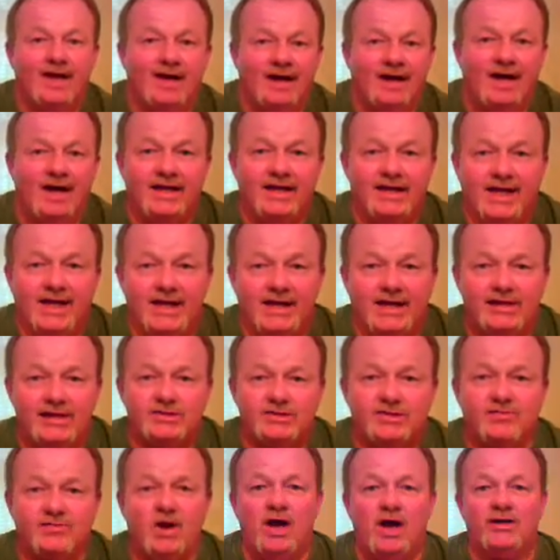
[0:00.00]
Hi
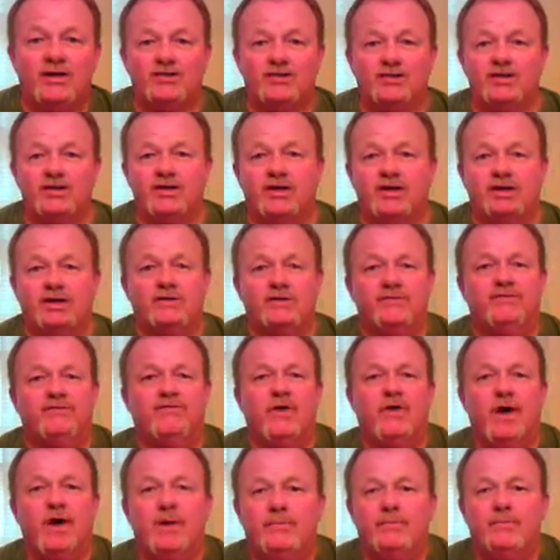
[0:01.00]
guys, Roger here
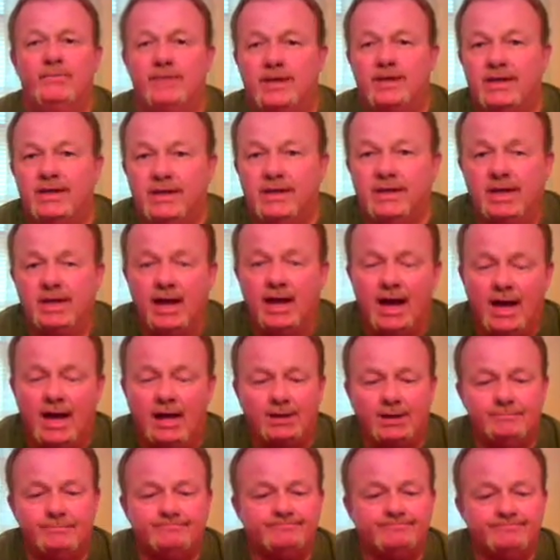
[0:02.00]
from the
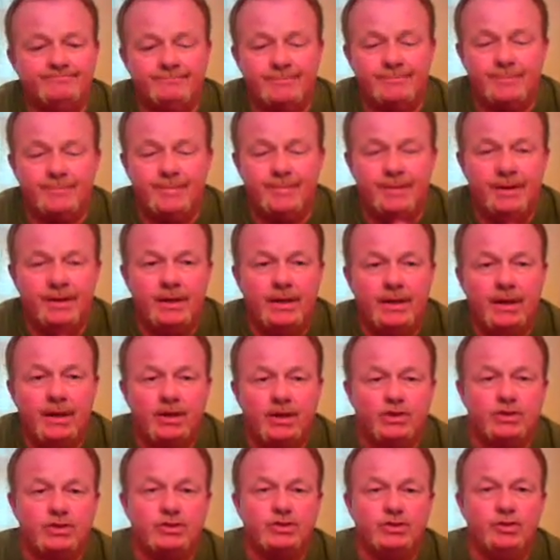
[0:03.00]

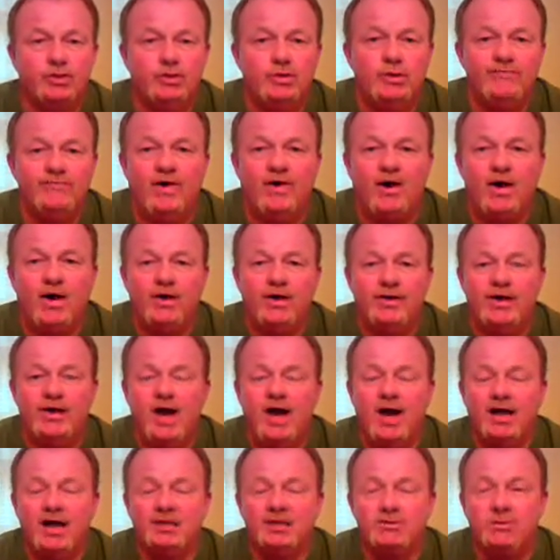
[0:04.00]
School of Hard
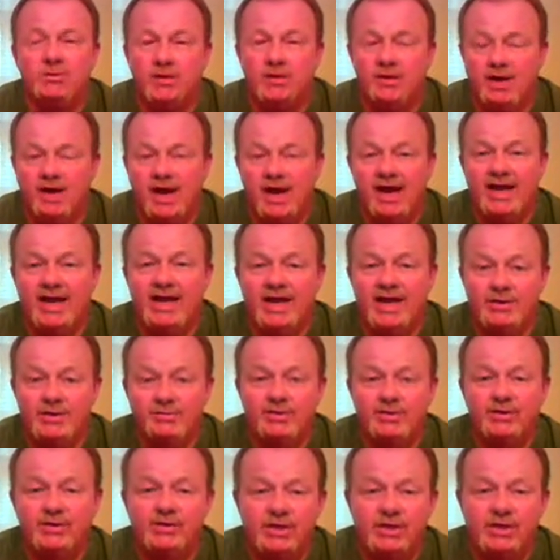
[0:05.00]
Knocks, where I am
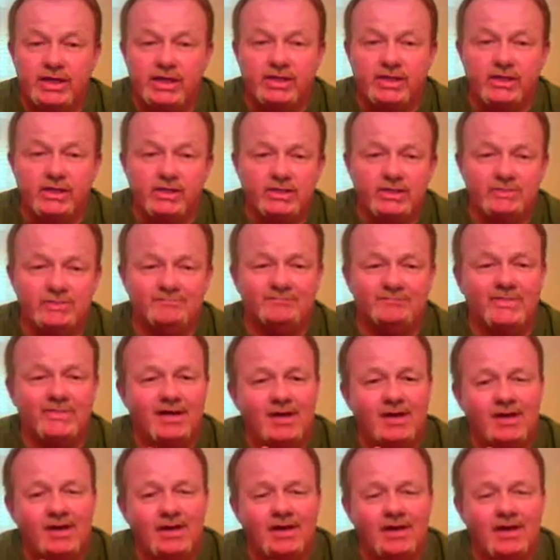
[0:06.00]
the dean.
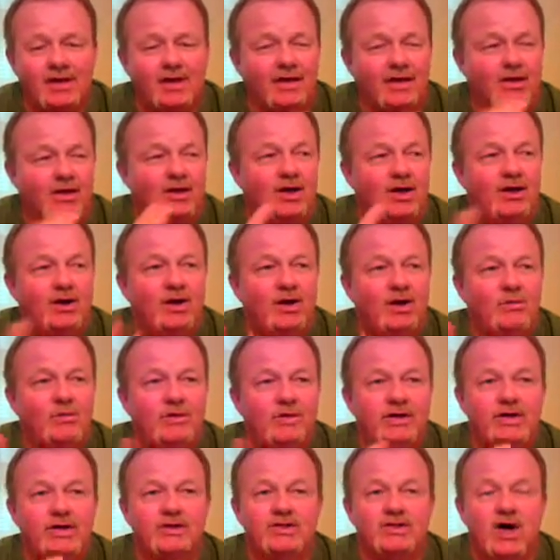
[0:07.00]
I
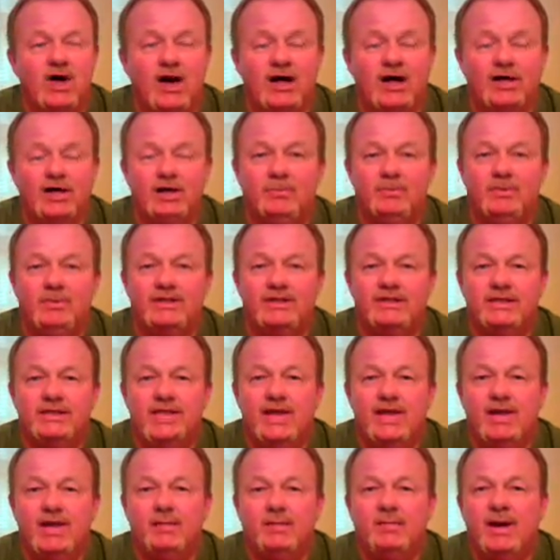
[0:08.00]
wanted to talk a little bit
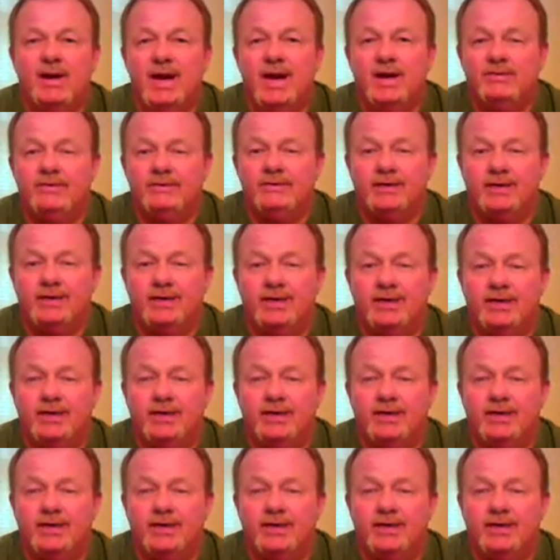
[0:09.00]
today about